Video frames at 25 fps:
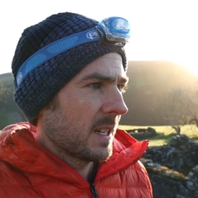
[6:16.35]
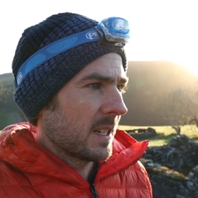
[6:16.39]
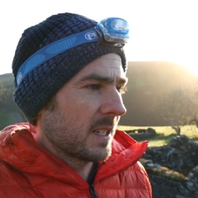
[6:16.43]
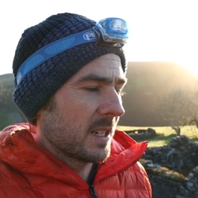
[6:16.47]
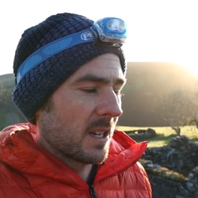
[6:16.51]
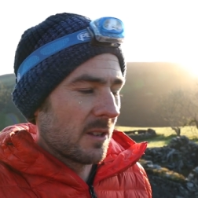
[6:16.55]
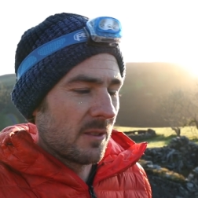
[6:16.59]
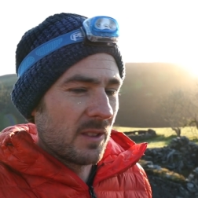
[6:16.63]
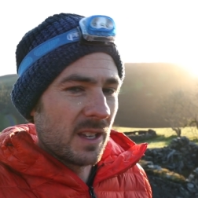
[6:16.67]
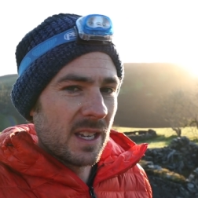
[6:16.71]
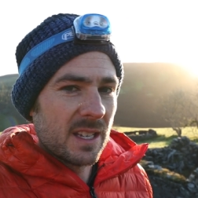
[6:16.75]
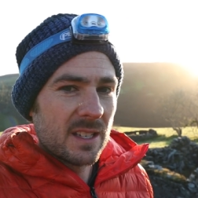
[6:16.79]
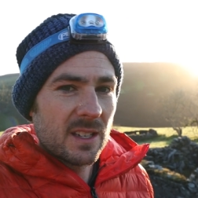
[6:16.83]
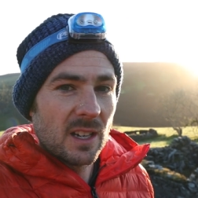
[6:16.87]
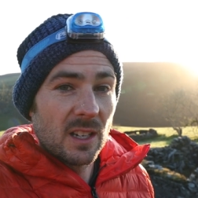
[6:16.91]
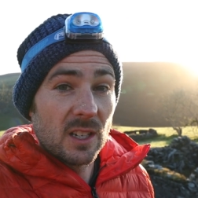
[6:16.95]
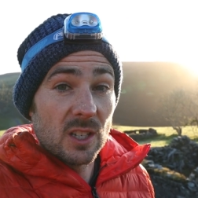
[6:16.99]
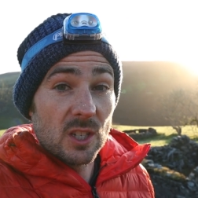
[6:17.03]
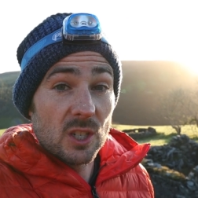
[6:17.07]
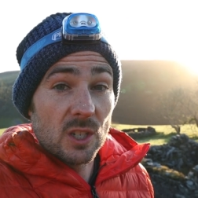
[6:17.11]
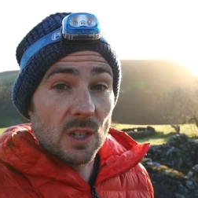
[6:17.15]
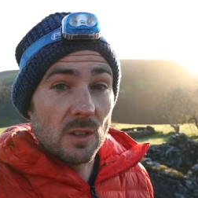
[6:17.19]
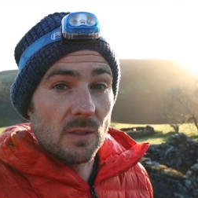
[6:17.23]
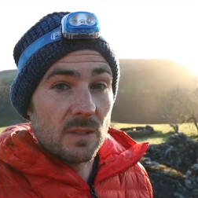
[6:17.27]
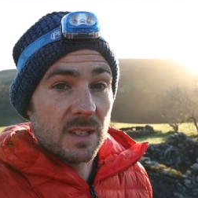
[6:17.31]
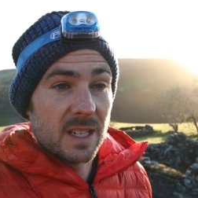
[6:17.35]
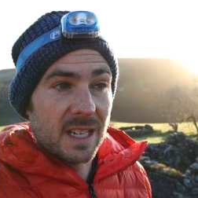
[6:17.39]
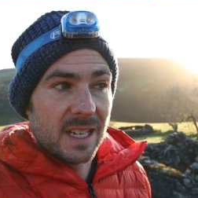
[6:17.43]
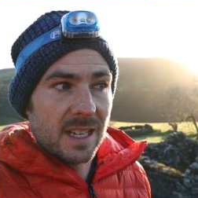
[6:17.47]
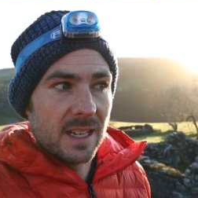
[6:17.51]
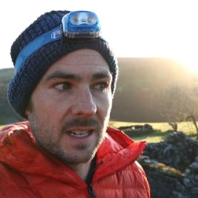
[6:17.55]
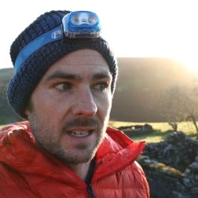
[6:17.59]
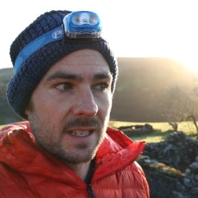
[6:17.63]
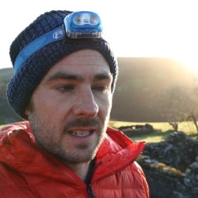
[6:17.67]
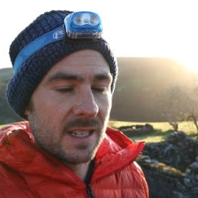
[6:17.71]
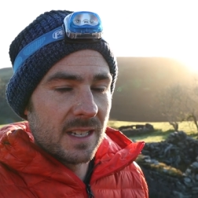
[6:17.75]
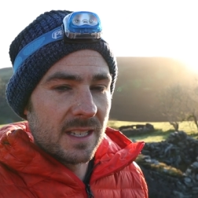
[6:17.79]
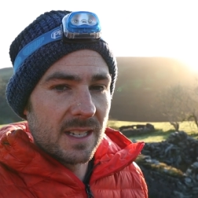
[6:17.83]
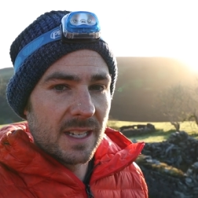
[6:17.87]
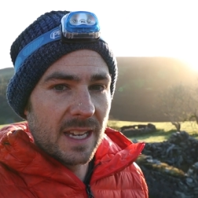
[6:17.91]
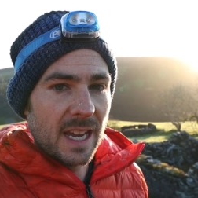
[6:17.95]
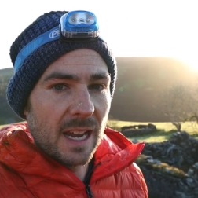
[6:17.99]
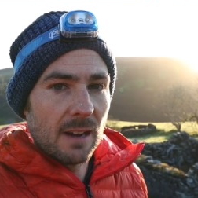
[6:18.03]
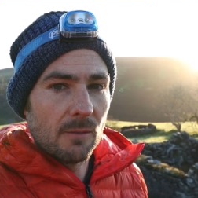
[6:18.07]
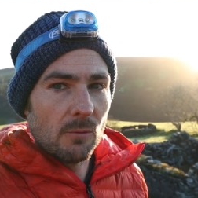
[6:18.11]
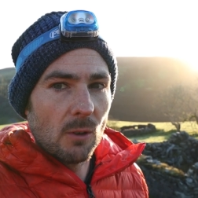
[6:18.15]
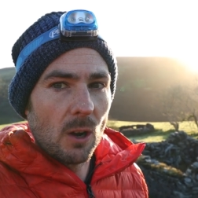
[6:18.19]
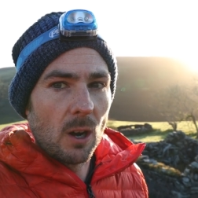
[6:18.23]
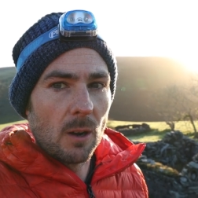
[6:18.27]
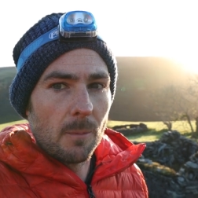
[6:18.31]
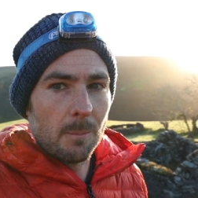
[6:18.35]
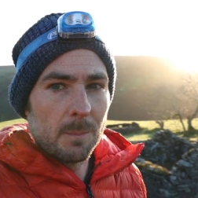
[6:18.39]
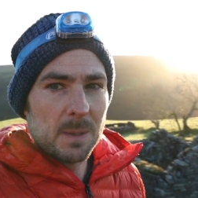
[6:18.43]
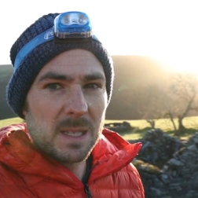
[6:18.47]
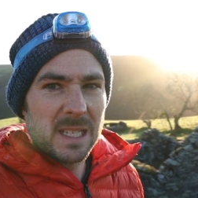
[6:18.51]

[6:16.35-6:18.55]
you know, these kind of shoots are easy to get wrong,